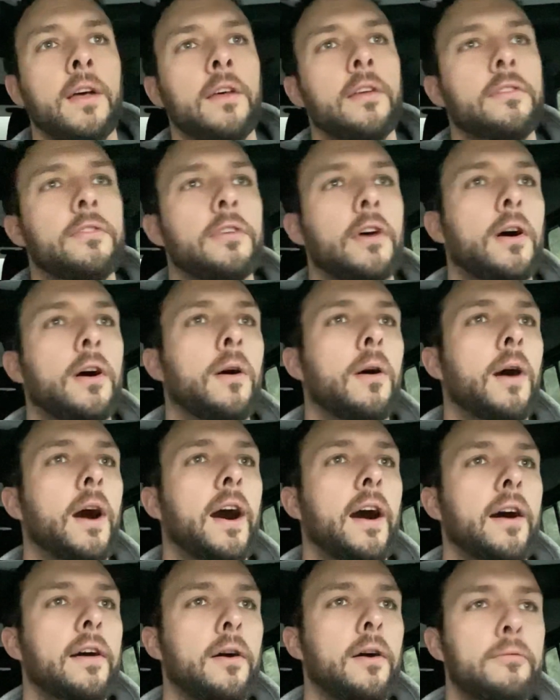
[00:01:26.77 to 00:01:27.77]
So
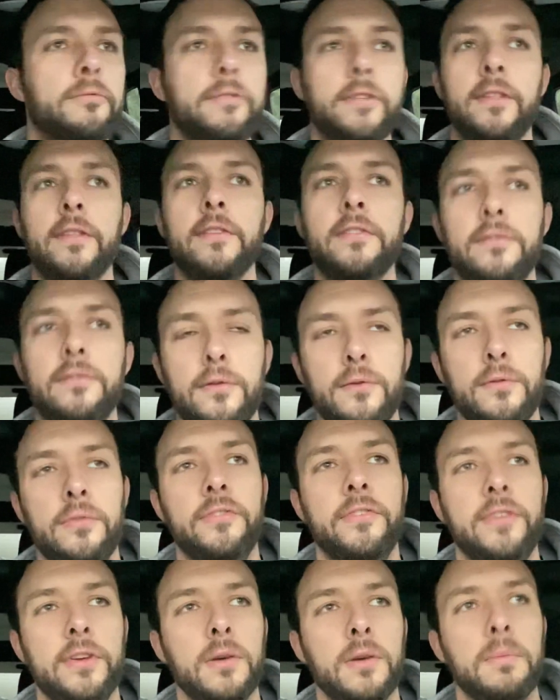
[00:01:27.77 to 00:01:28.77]
hopefully this new
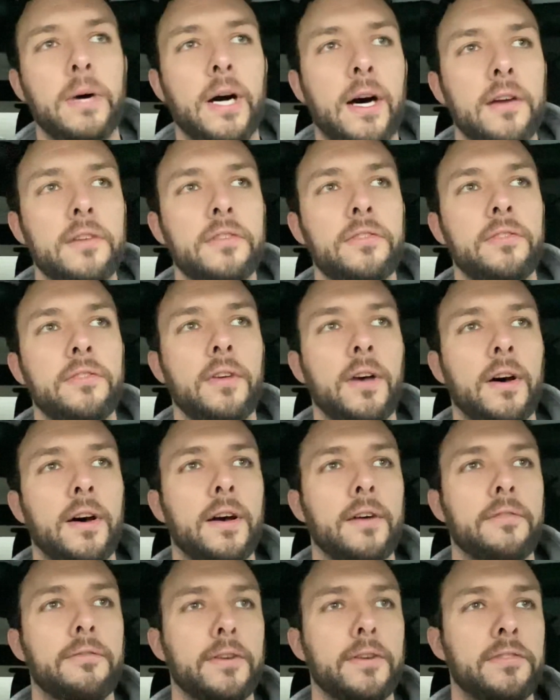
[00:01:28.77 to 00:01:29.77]
steel box
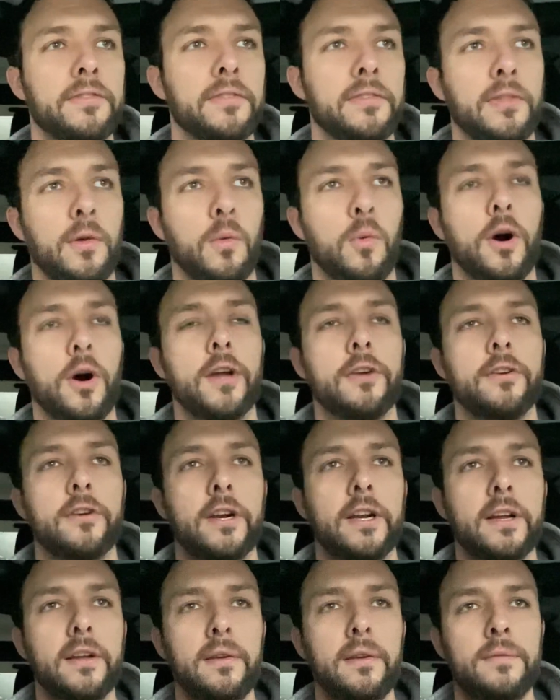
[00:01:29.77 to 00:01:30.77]
fixes the
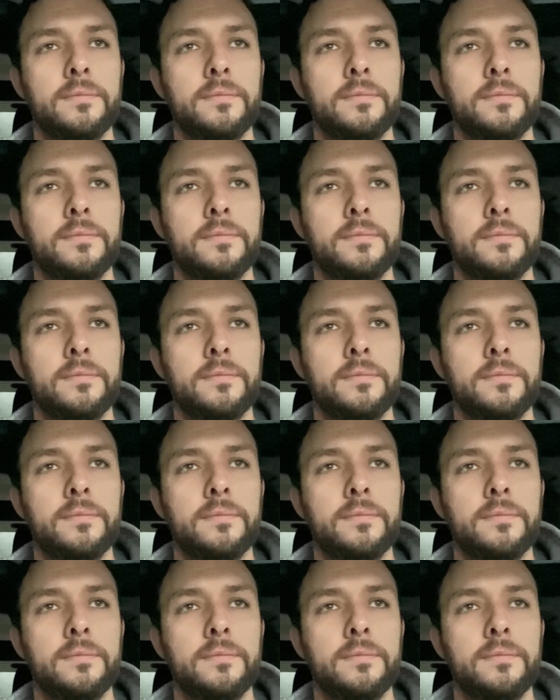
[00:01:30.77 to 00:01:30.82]
wandering,